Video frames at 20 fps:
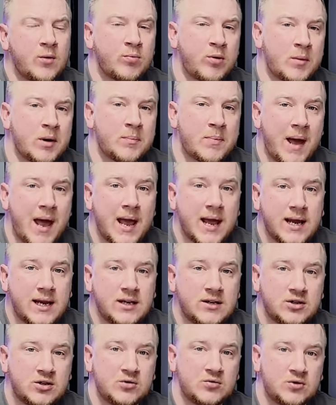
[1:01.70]
would probably pay
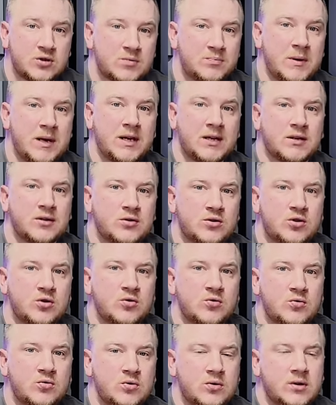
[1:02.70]
to speak
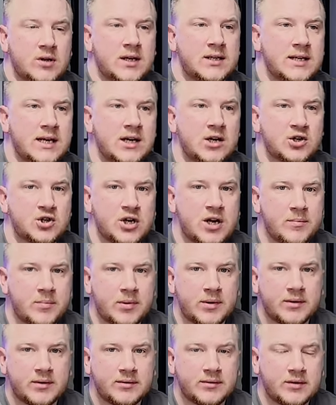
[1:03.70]
to a dealership
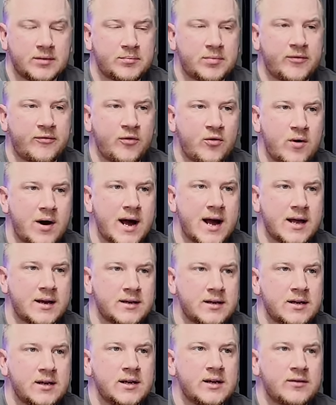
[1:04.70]
beforehand,
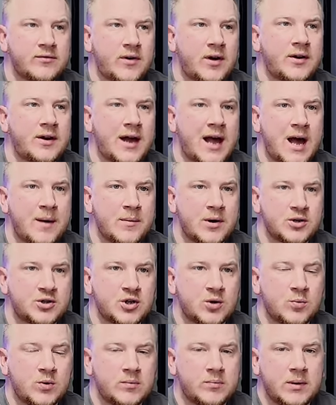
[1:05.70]
find out how much
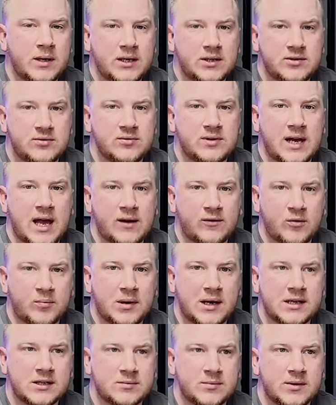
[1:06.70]
it would be to get a
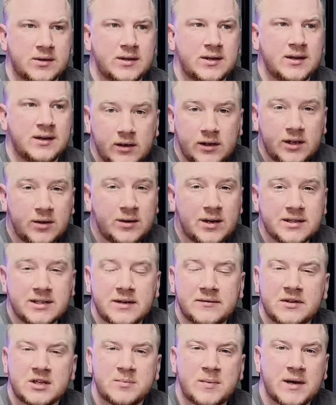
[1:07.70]
replacement. You don't necessarily
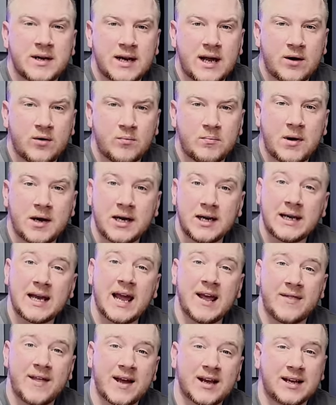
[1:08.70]
have to spend out money
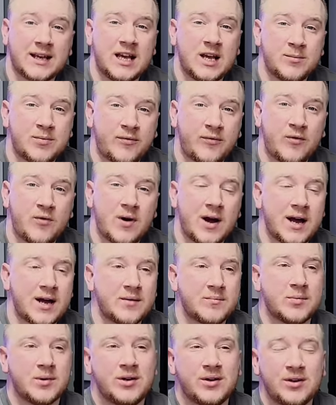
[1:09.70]
getting that key
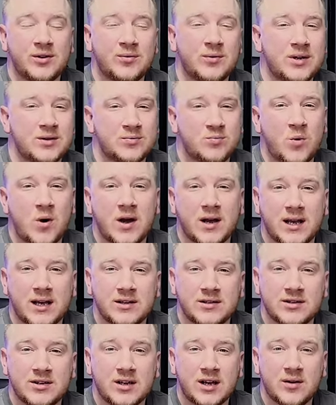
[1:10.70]
beforehand, but you can always work
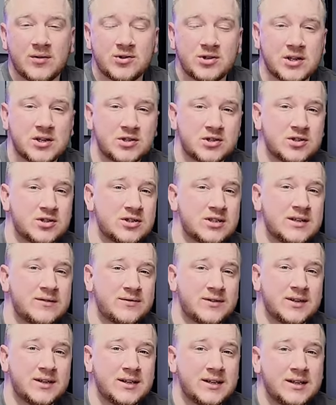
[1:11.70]
into negotiations. And if
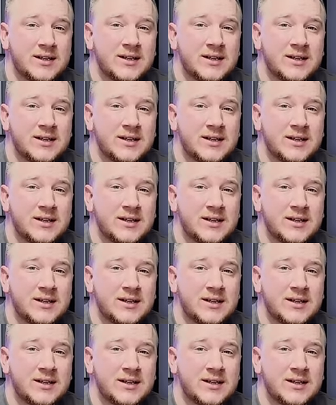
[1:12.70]
the